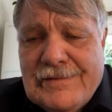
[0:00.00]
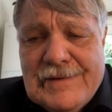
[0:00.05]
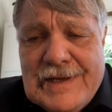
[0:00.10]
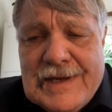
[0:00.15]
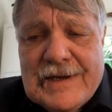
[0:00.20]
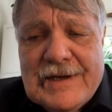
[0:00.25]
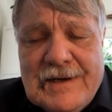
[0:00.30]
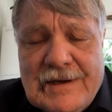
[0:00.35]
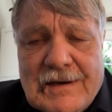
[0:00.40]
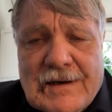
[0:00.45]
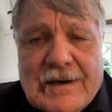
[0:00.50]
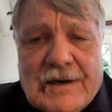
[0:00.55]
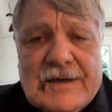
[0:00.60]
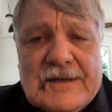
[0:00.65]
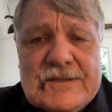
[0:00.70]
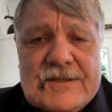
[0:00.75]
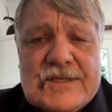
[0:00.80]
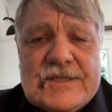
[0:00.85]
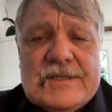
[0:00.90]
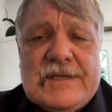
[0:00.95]
That car
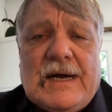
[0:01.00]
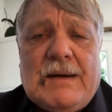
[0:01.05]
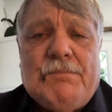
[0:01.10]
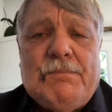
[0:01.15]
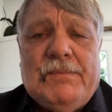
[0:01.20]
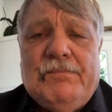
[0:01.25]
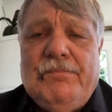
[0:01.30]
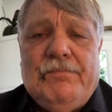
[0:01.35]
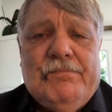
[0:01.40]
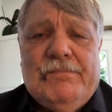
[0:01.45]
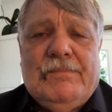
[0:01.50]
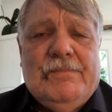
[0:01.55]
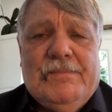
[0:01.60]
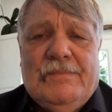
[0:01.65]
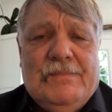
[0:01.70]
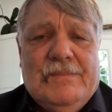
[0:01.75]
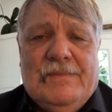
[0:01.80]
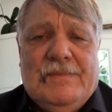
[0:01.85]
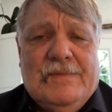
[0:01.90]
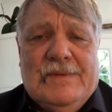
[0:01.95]
could stop
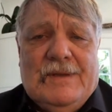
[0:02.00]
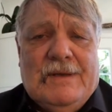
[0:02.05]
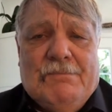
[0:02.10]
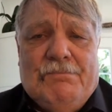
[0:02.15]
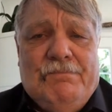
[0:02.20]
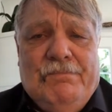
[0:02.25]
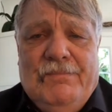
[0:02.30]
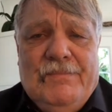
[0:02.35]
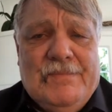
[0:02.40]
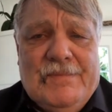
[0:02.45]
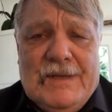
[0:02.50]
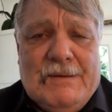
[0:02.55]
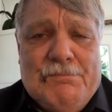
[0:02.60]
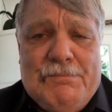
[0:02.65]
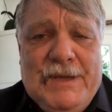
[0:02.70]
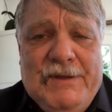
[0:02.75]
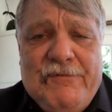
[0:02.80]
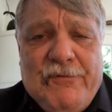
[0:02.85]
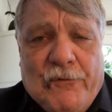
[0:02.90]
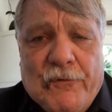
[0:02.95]
a
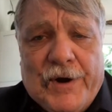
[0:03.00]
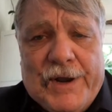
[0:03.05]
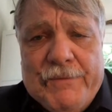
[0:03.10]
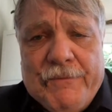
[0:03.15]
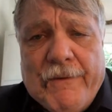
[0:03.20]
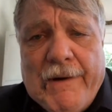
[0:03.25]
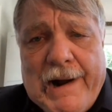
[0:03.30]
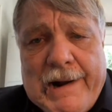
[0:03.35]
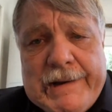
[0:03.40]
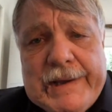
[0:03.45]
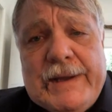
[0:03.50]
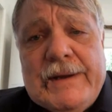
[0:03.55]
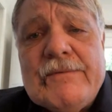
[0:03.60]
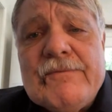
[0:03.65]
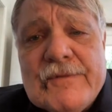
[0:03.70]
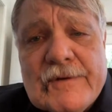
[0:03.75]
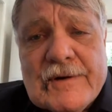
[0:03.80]
B-40 rocket,